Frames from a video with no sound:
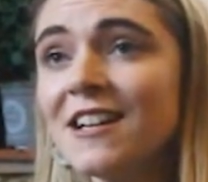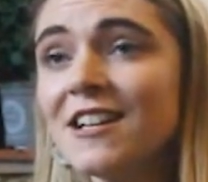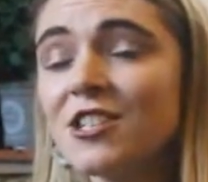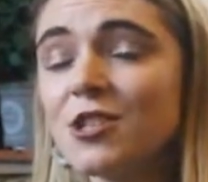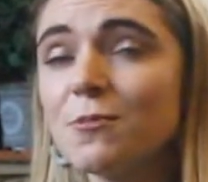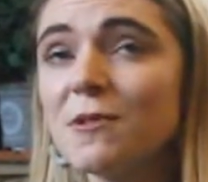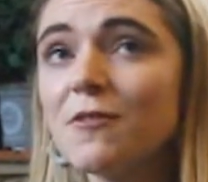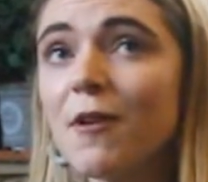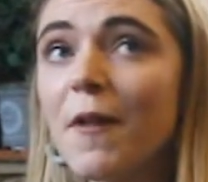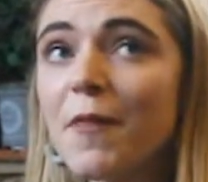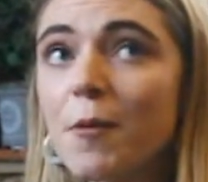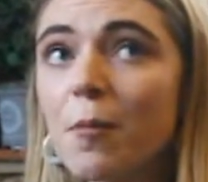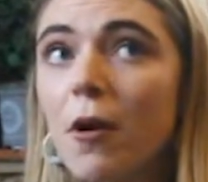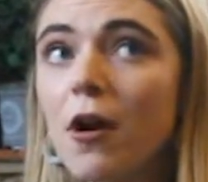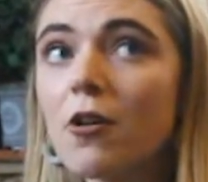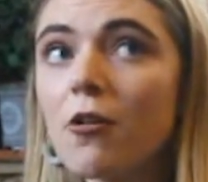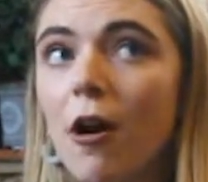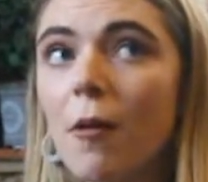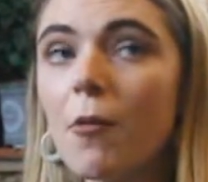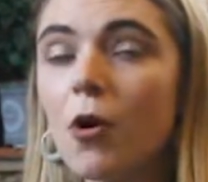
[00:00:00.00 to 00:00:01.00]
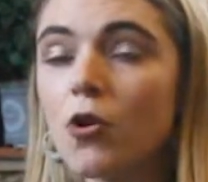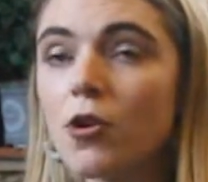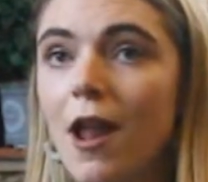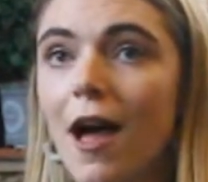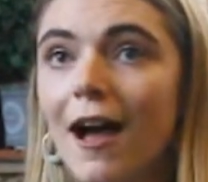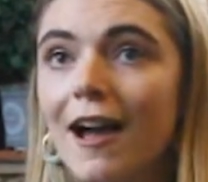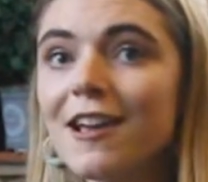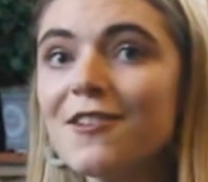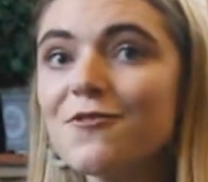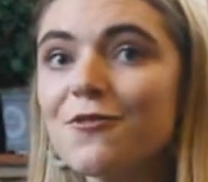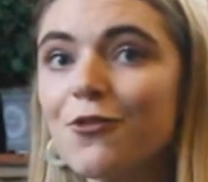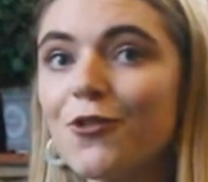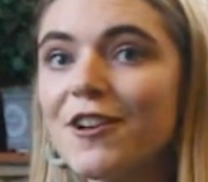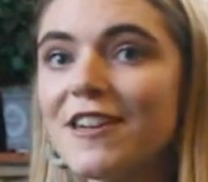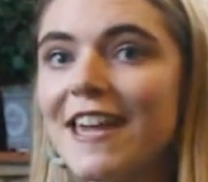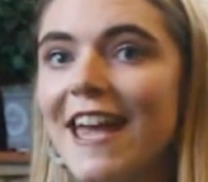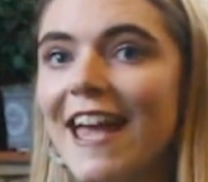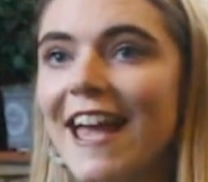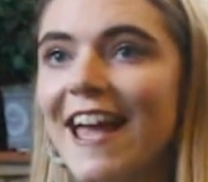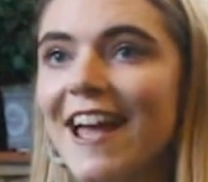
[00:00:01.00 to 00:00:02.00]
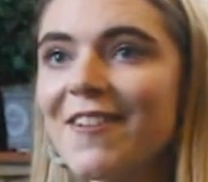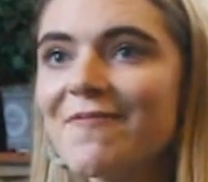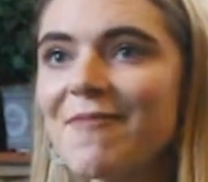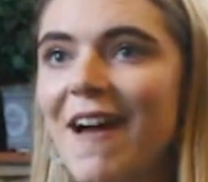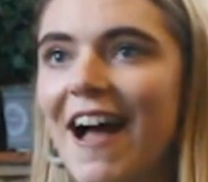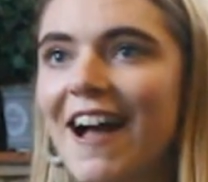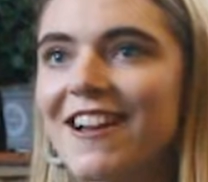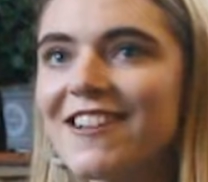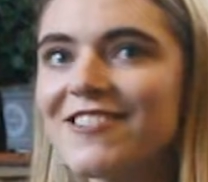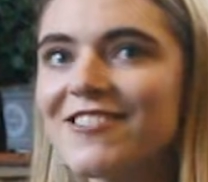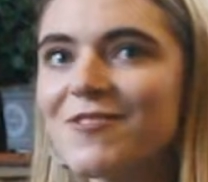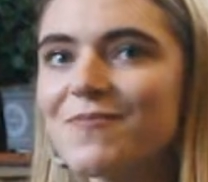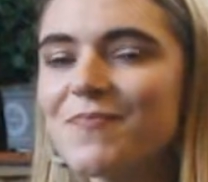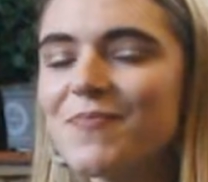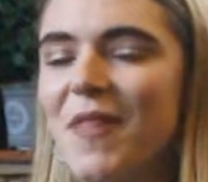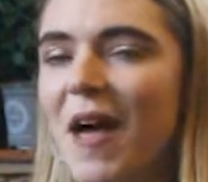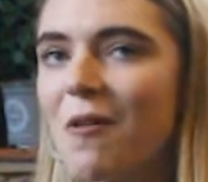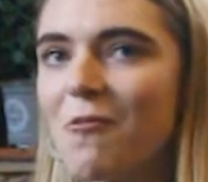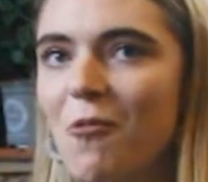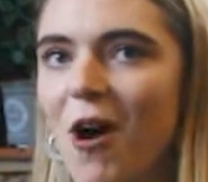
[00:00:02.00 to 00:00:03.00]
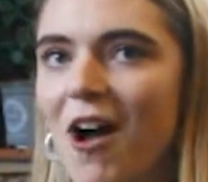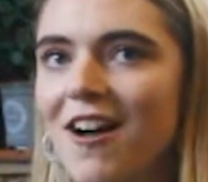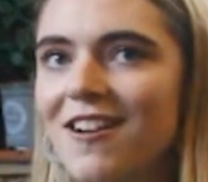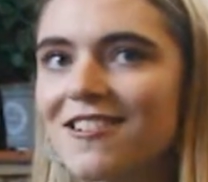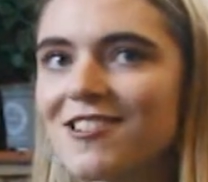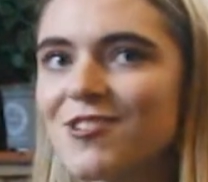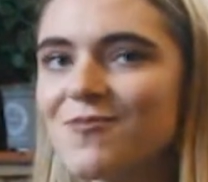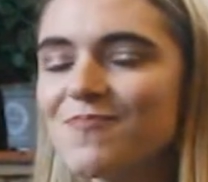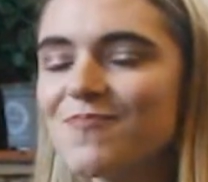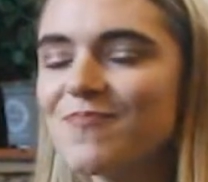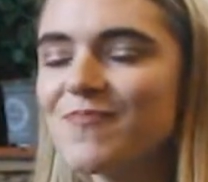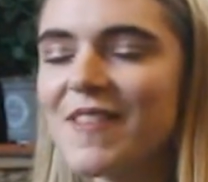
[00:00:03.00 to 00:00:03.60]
So we ran the programme online for a year and that worked.